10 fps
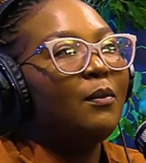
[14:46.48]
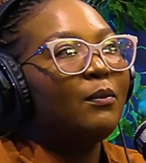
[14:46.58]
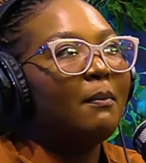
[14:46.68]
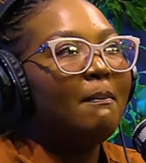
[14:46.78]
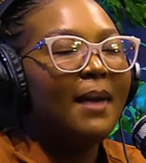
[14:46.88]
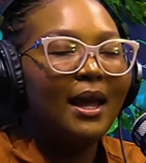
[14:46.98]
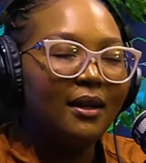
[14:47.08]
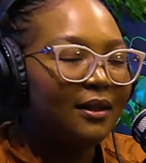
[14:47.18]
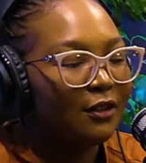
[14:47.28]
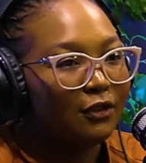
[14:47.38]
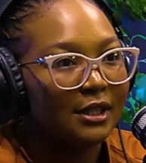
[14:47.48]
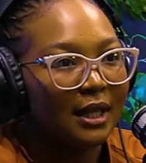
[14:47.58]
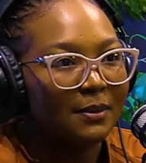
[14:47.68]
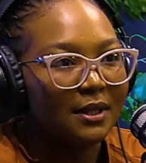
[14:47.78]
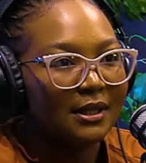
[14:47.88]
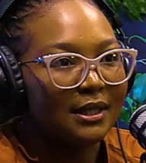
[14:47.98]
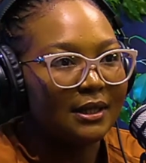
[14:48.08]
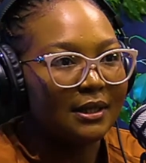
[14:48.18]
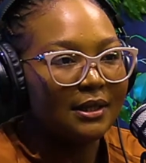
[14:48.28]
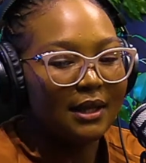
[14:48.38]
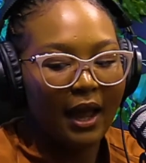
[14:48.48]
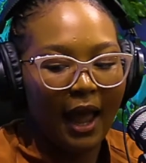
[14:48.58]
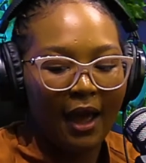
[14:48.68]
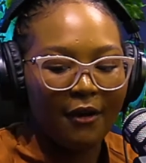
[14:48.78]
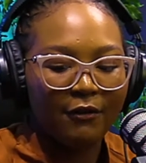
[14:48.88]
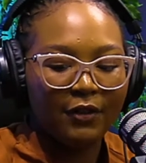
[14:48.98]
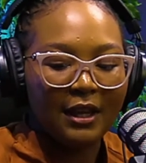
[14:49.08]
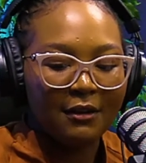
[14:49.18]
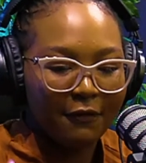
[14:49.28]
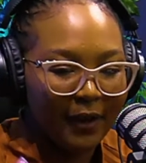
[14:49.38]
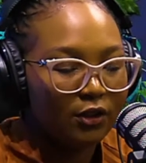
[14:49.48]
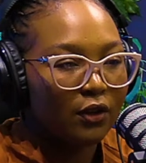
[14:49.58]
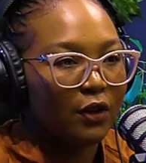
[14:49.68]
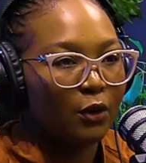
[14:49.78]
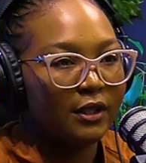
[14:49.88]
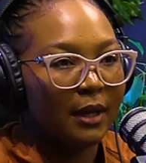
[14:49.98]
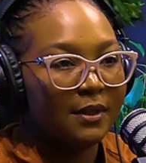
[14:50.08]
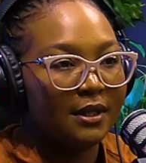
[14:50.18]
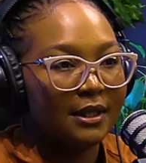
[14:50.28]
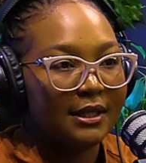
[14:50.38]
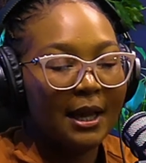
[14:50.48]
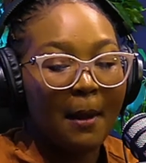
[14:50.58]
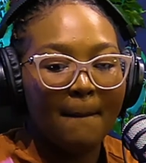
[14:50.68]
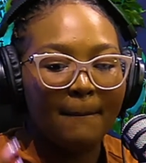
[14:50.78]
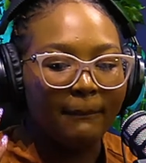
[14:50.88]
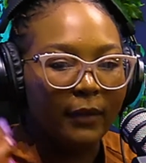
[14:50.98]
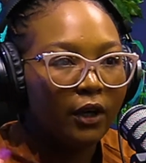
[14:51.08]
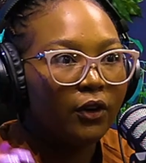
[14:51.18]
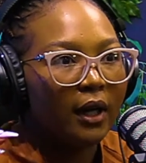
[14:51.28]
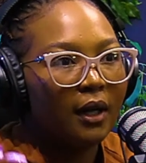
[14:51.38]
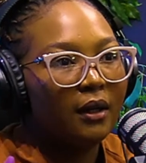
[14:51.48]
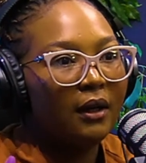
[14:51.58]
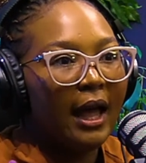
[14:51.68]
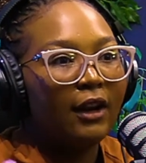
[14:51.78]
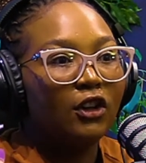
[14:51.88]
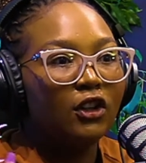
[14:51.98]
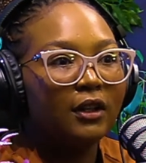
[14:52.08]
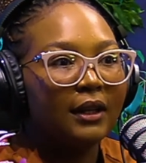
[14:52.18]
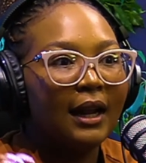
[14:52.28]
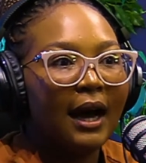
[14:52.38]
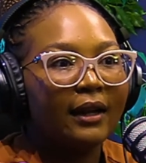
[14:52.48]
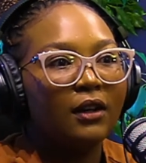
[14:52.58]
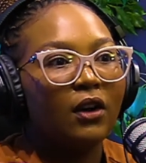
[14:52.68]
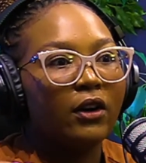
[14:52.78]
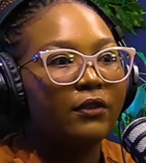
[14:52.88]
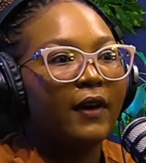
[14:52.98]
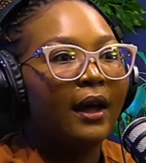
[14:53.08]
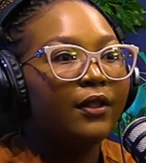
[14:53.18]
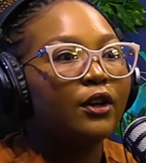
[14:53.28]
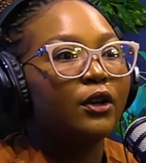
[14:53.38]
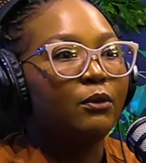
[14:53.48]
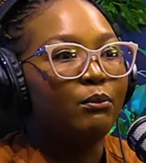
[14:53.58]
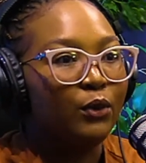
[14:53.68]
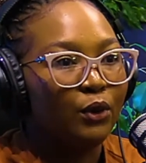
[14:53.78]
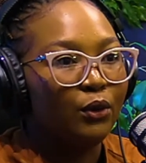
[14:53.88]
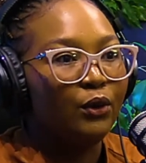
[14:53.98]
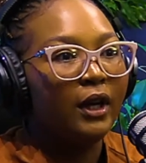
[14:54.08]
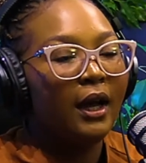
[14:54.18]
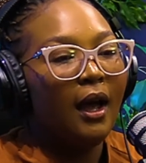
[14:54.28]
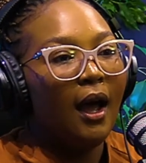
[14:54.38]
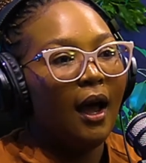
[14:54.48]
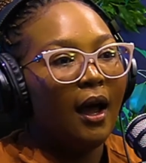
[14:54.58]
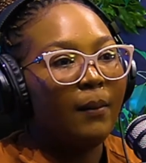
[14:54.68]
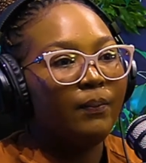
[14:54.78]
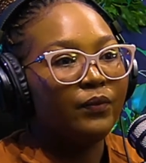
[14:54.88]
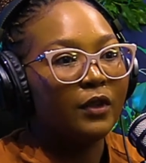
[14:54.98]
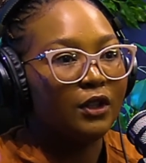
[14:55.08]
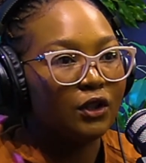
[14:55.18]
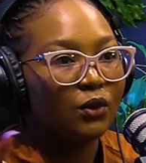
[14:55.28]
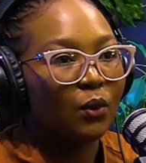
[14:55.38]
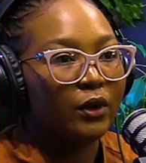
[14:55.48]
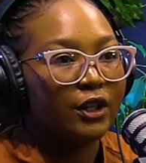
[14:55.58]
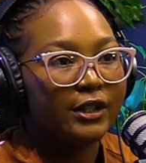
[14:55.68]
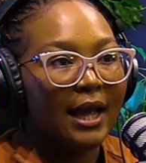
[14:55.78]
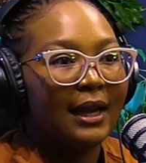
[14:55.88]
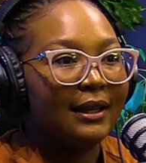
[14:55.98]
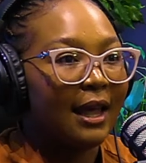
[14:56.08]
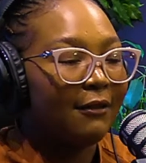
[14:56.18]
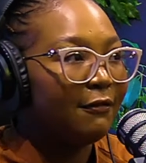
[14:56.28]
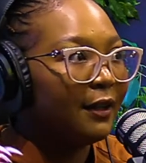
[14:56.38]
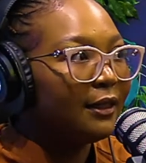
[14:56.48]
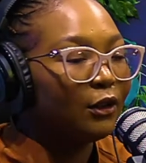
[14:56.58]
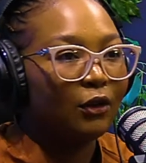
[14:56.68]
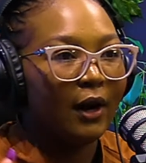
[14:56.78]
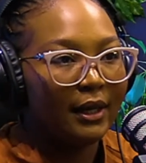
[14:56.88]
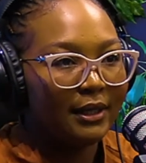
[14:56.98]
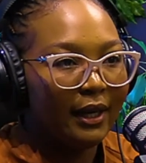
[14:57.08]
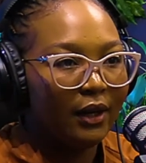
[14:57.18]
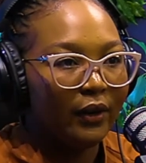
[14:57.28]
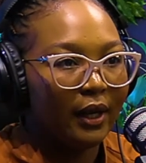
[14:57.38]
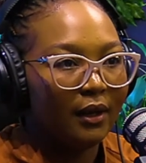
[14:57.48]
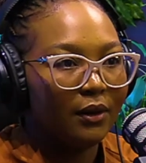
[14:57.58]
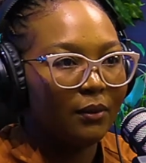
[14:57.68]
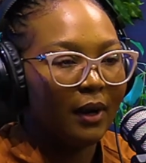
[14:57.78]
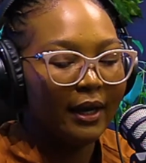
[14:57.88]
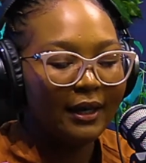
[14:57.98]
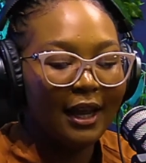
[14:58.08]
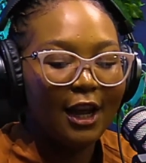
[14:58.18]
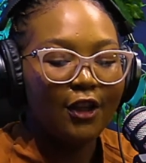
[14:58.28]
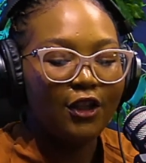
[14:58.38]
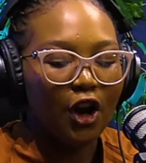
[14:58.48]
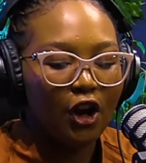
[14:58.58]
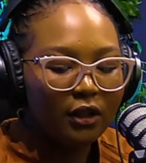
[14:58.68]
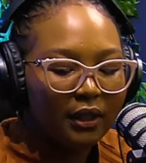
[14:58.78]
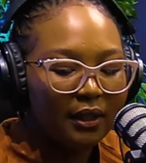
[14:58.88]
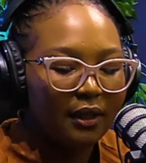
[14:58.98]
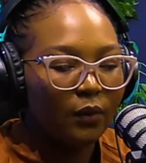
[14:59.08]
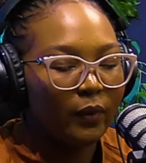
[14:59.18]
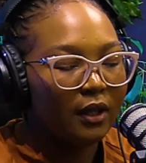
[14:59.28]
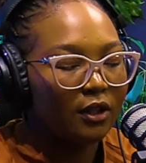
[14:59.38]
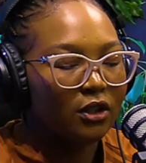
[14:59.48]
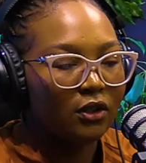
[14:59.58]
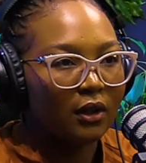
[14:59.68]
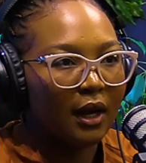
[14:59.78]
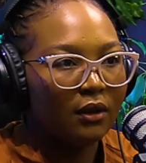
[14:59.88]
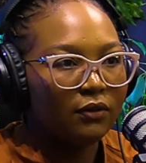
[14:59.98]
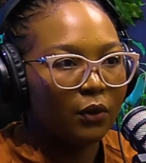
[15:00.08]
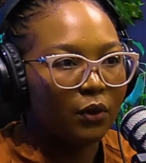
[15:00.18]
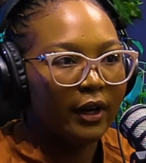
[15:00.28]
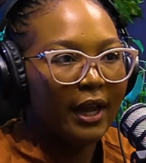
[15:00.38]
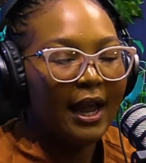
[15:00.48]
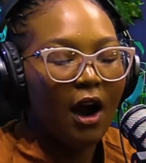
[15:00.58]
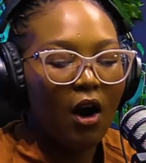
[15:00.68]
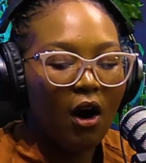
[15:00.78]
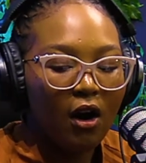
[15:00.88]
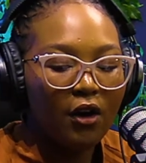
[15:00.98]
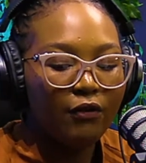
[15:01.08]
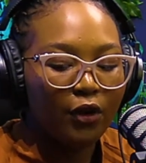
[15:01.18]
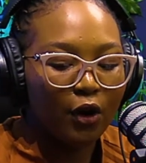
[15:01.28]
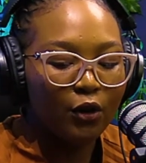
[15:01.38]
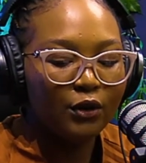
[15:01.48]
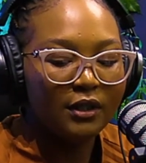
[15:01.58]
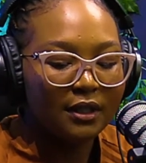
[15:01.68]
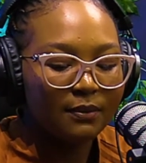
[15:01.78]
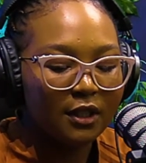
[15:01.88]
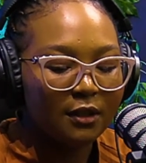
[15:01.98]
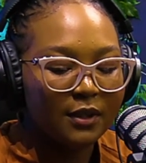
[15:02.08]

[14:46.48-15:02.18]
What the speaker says: Many different substances have the effects of those substances mirror and look like a lot of other mood disorders, and they fit the criteria, right? The only thing we need to look out for are those symptoms